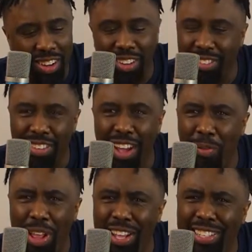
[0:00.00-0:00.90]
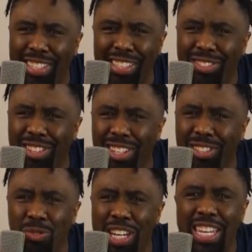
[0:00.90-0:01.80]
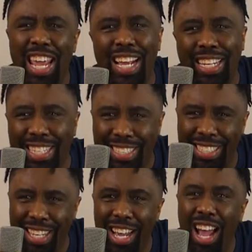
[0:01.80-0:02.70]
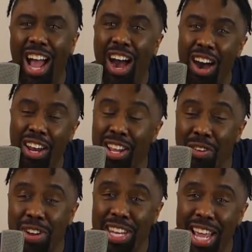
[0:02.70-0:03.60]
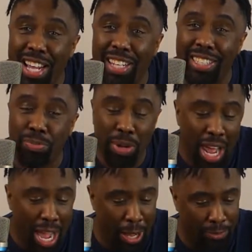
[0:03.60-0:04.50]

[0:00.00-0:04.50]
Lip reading: So it's ridiculous. Utterly ridiculous. But hey,